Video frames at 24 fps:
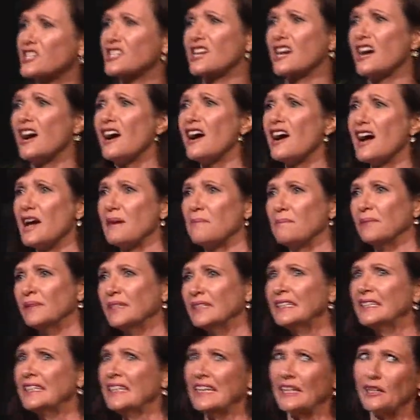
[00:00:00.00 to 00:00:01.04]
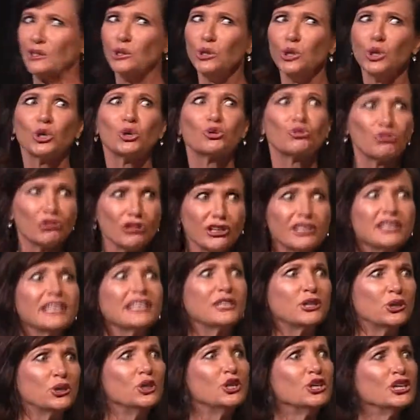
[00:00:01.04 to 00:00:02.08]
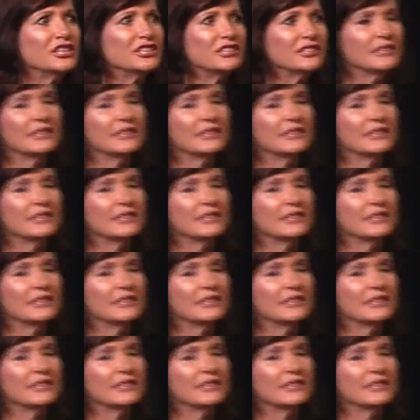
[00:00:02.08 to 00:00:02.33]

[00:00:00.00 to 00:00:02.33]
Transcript: time and look really good,